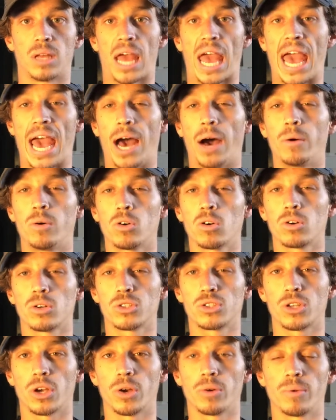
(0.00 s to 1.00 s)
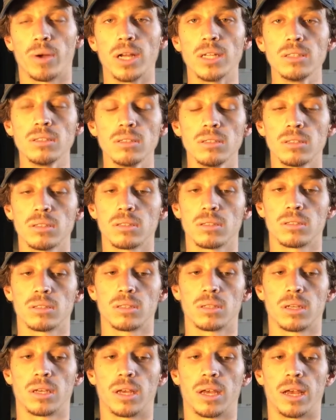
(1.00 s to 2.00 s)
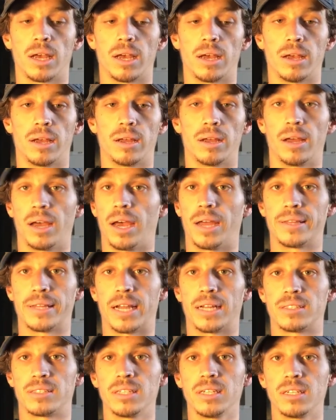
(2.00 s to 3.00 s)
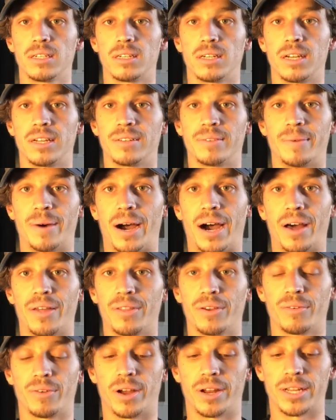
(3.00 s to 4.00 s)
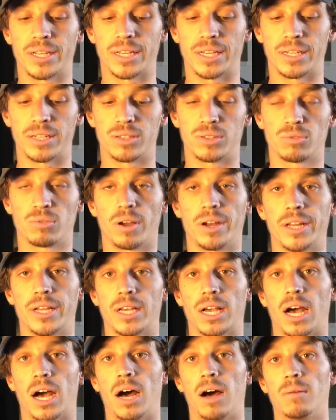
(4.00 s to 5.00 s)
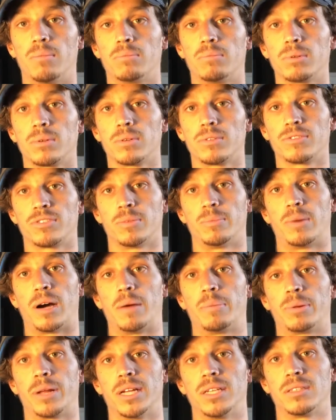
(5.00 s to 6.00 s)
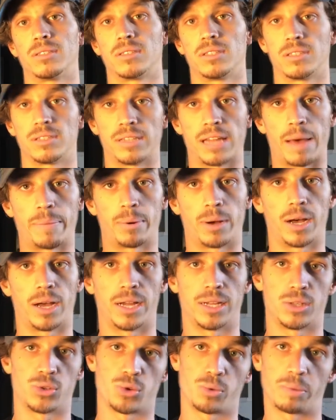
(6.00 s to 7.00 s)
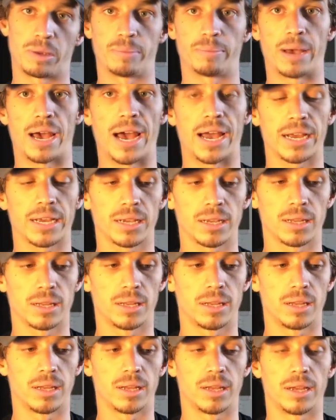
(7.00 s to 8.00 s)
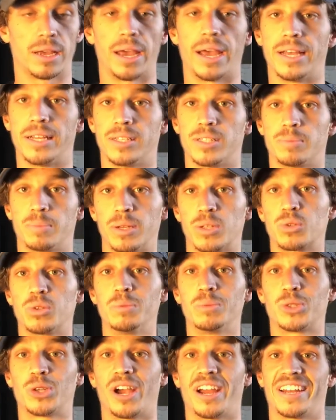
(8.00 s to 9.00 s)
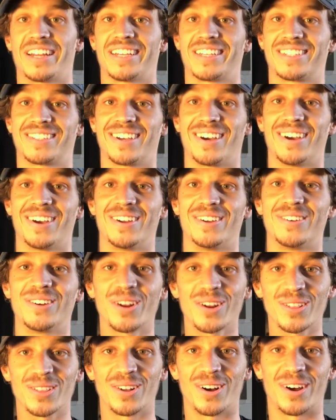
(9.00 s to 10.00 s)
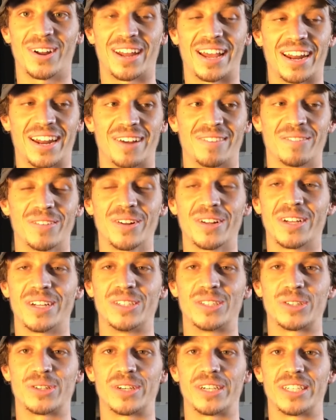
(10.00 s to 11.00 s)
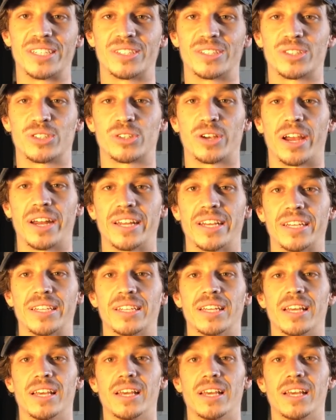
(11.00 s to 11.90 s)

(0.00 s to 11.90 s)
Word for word: hour or so runs, and that's it. And my other running is running up from my place to Snapper and swimming back as my swim training. So not a lot, and I'm really enjoying just training